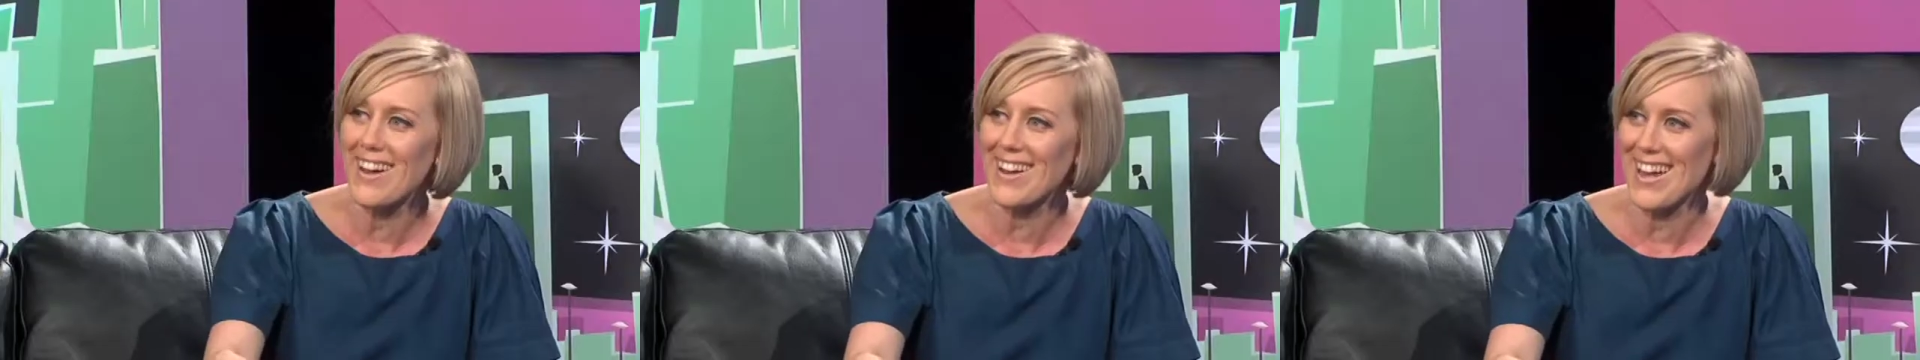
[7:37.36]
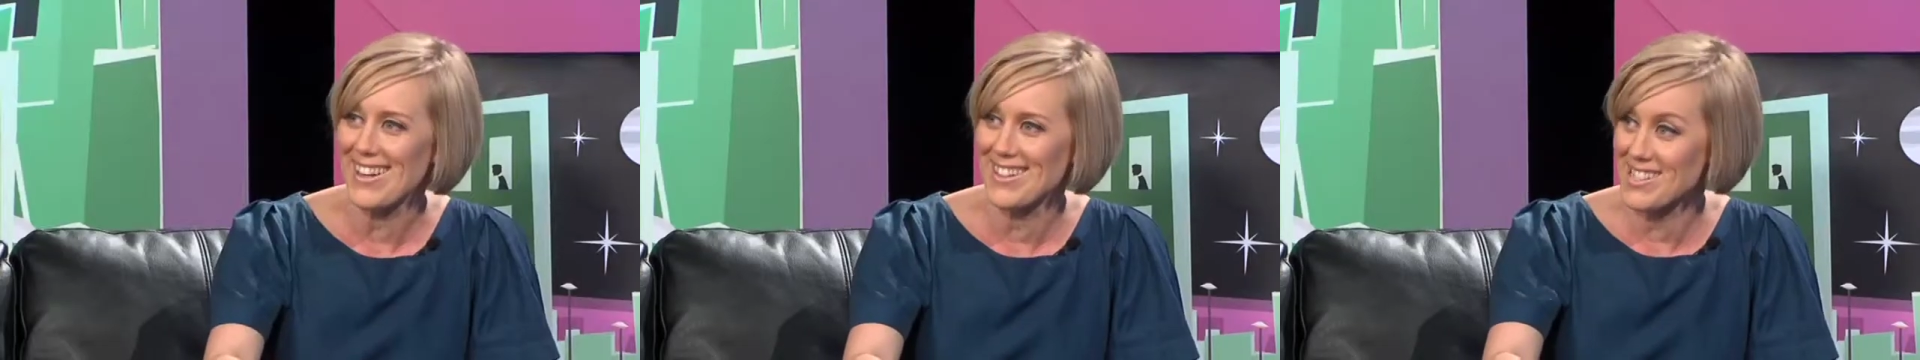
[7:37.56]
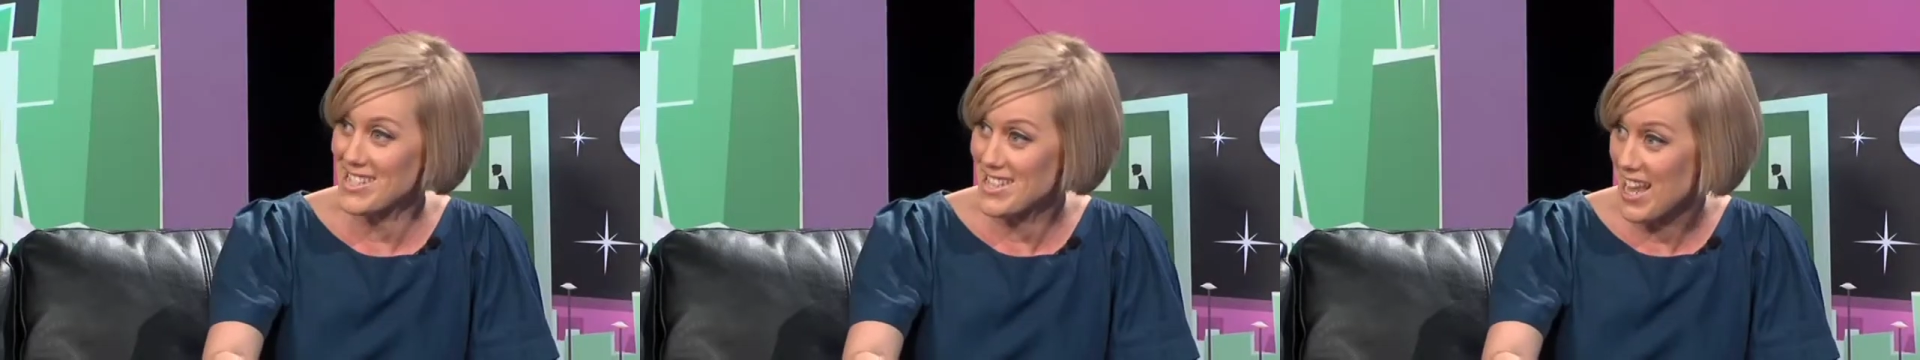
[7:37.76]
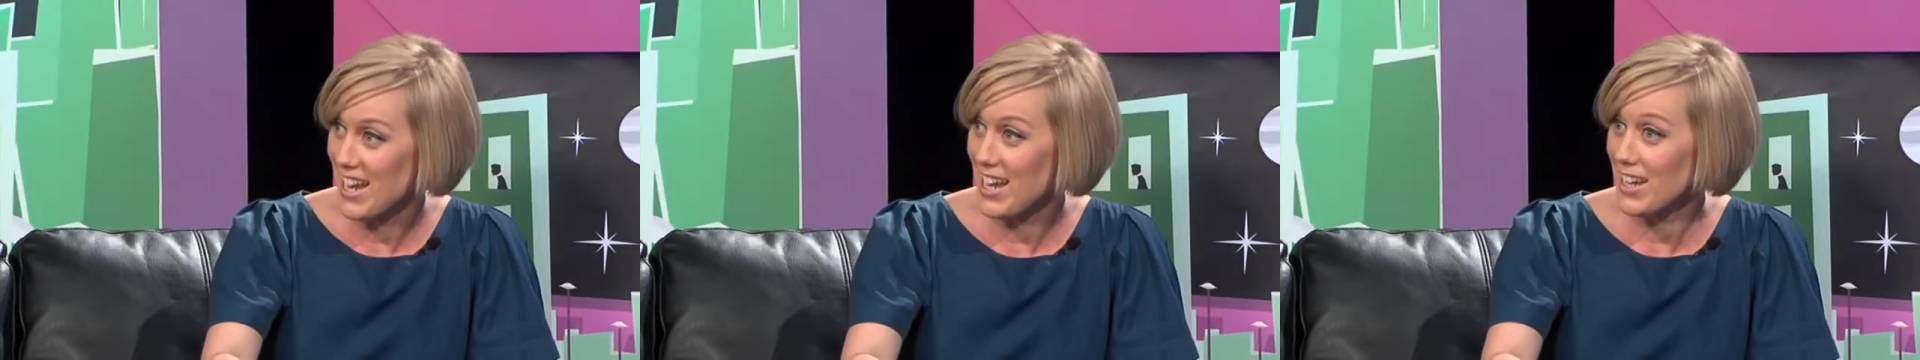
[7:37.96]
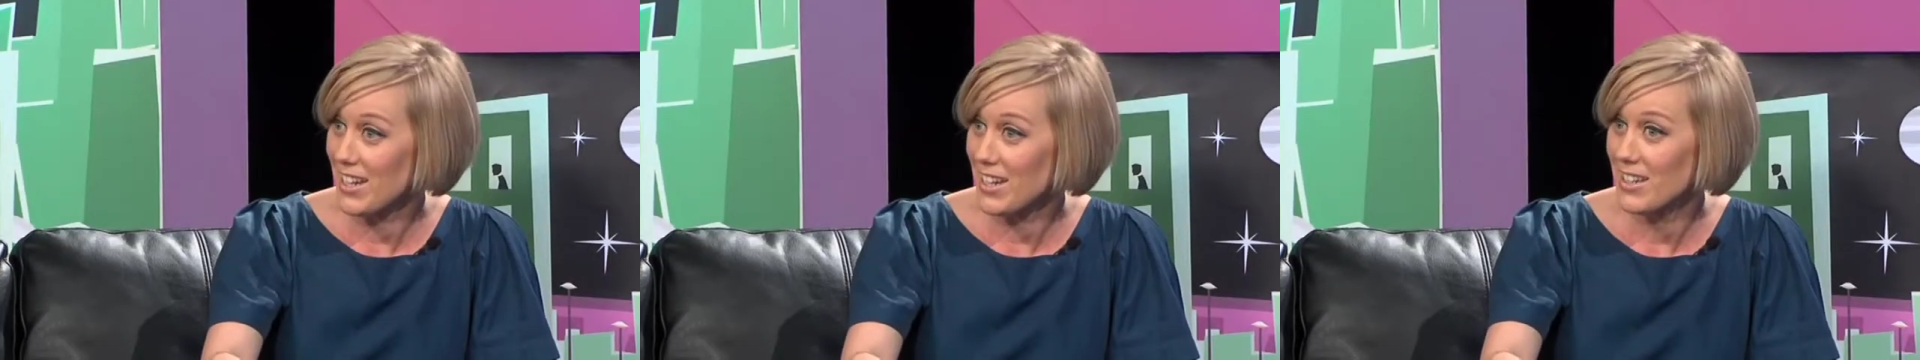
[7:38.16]

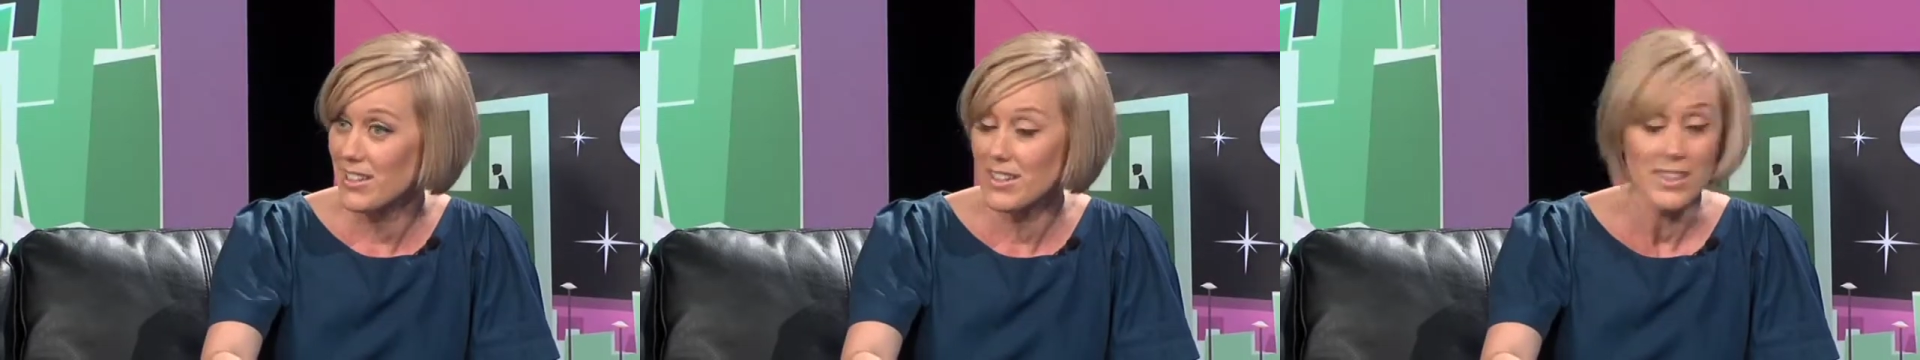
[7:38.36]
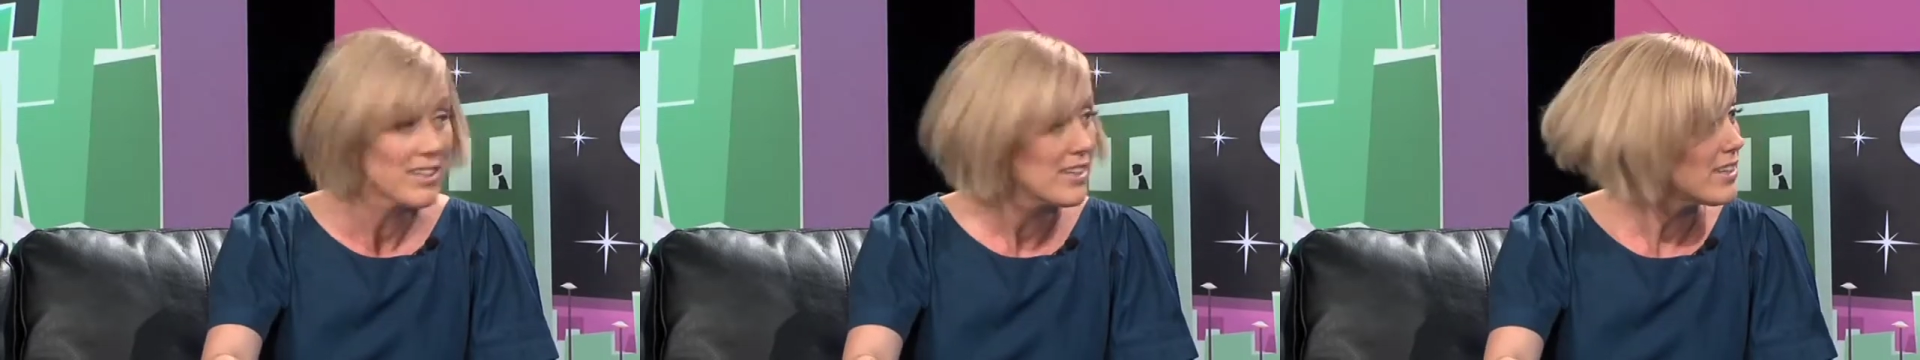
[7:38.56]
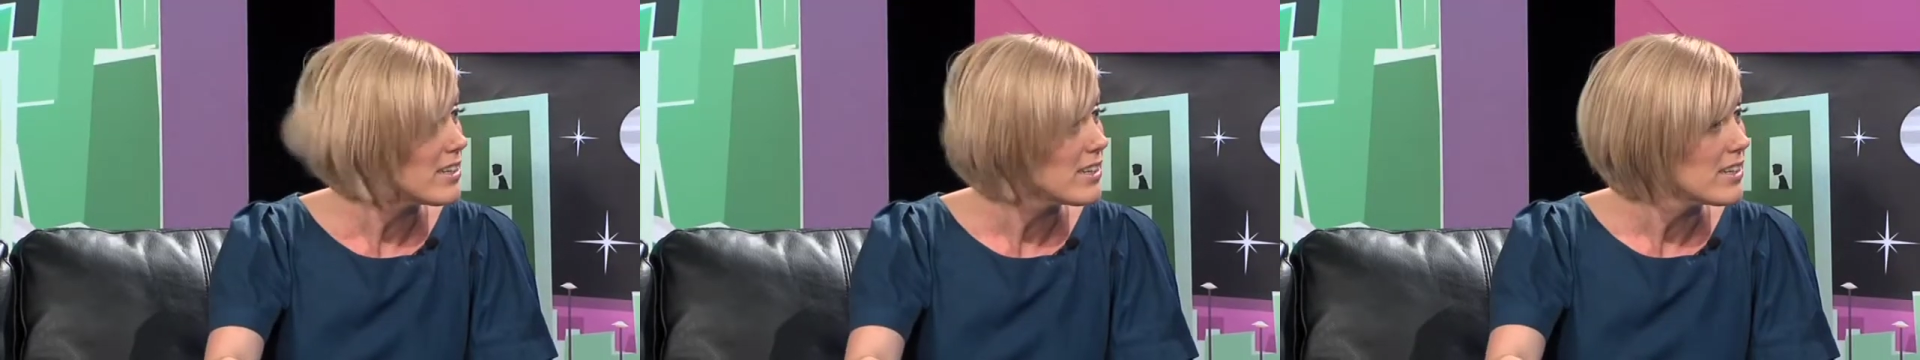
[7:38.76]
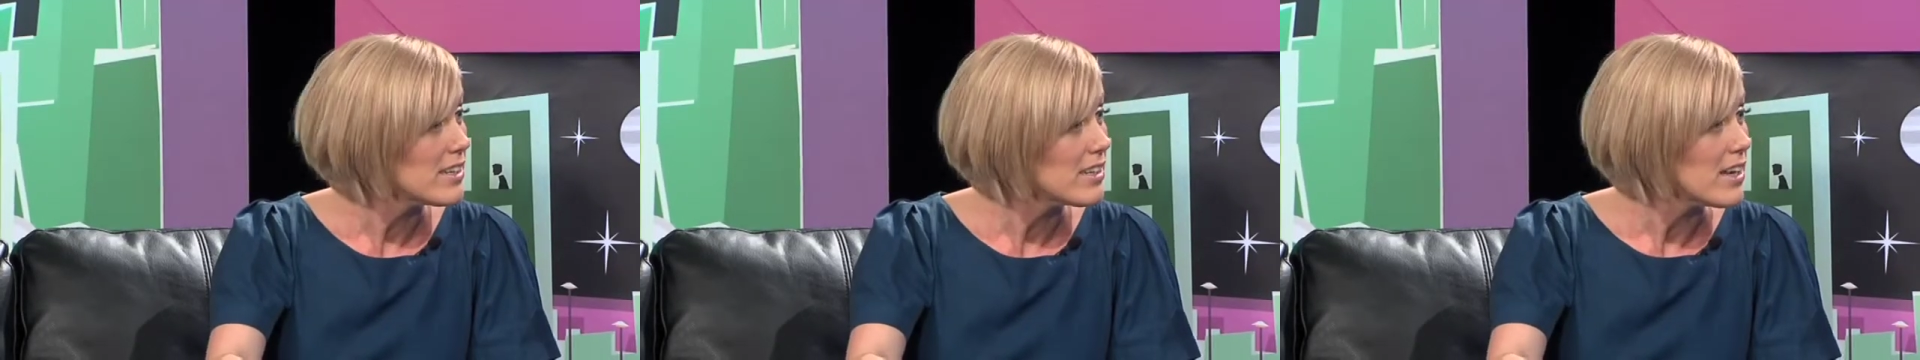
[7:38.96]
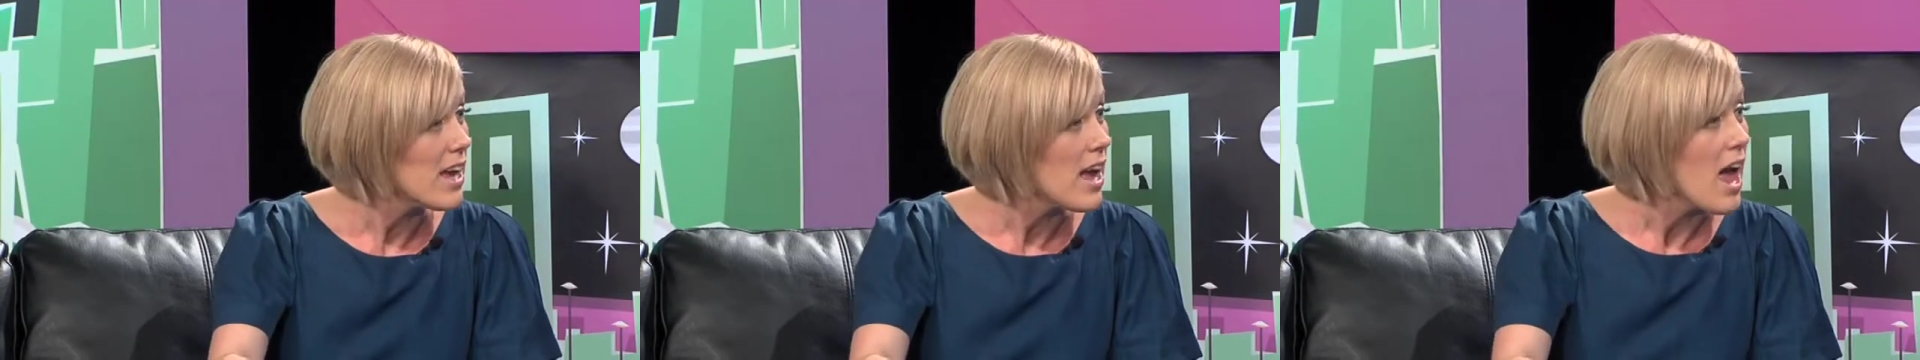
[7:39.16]
anaesthetic
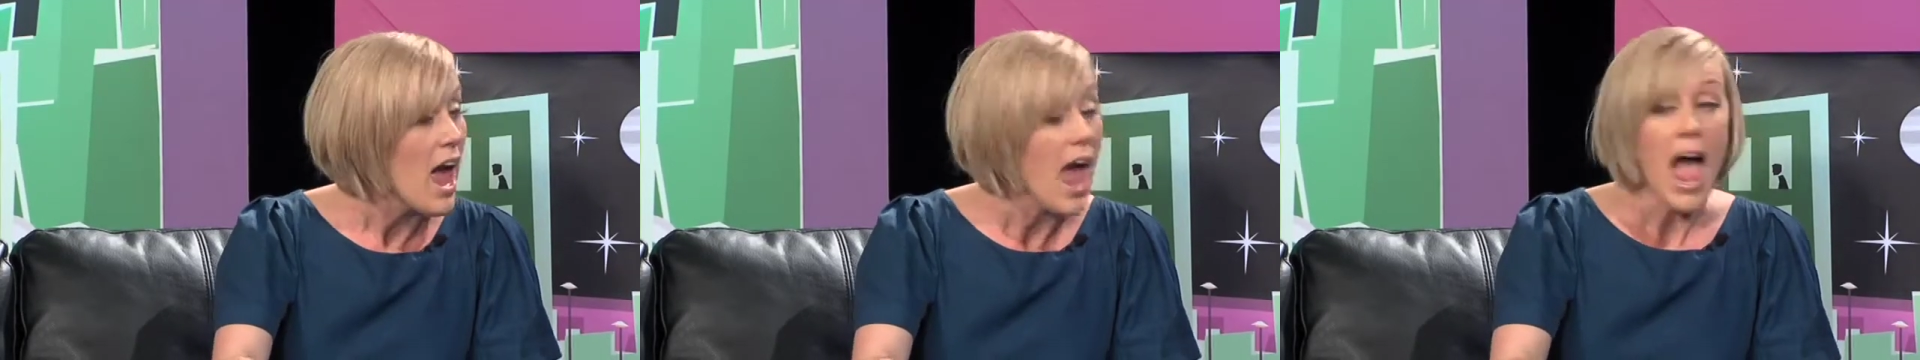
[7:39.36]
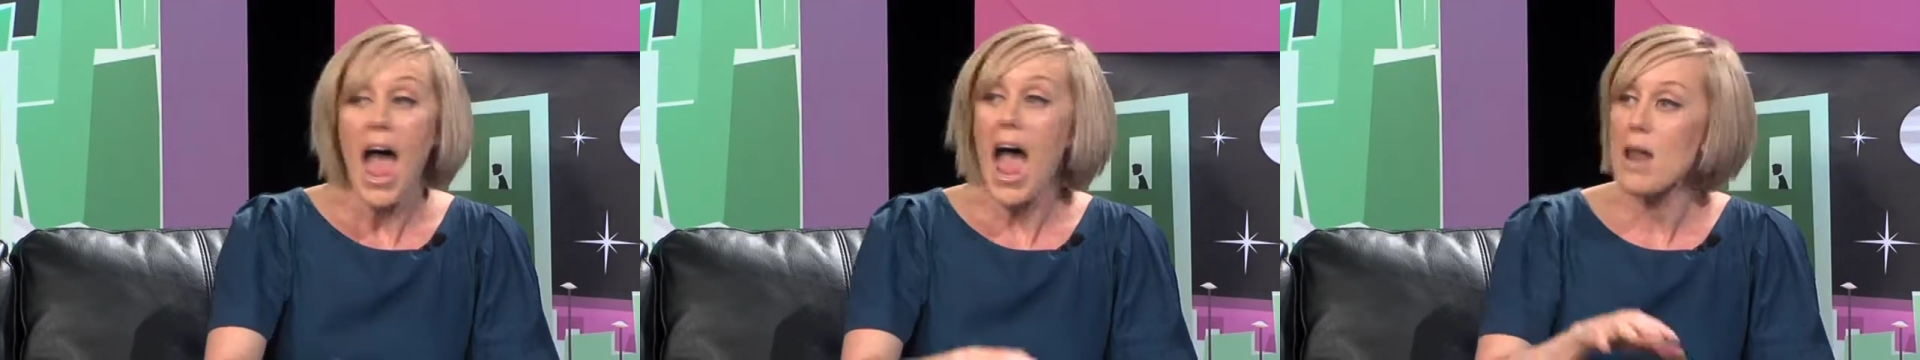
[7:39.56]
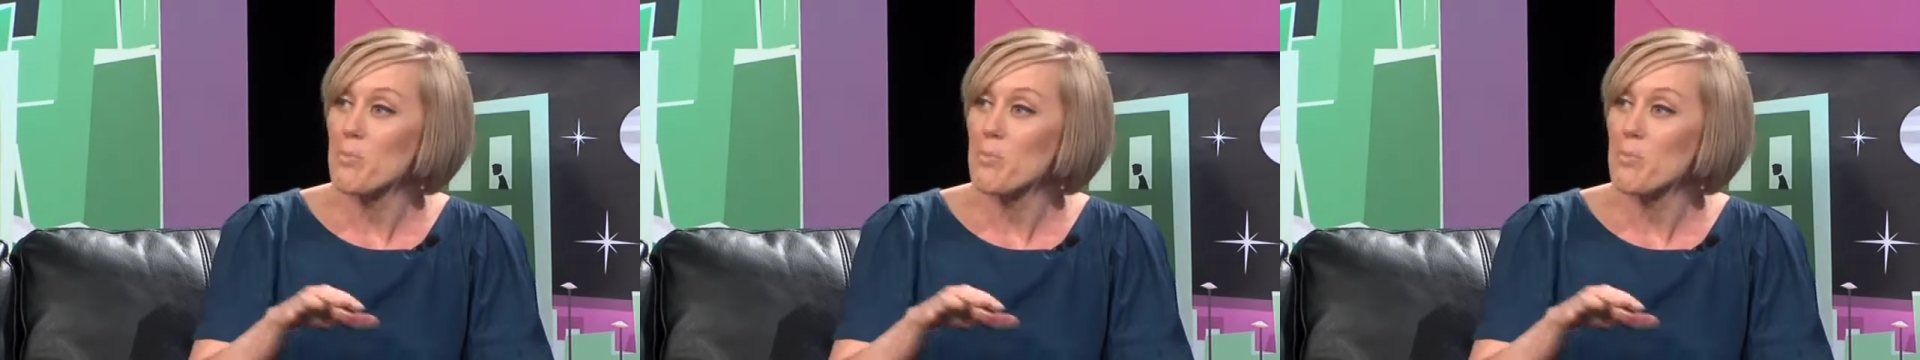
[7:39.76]
and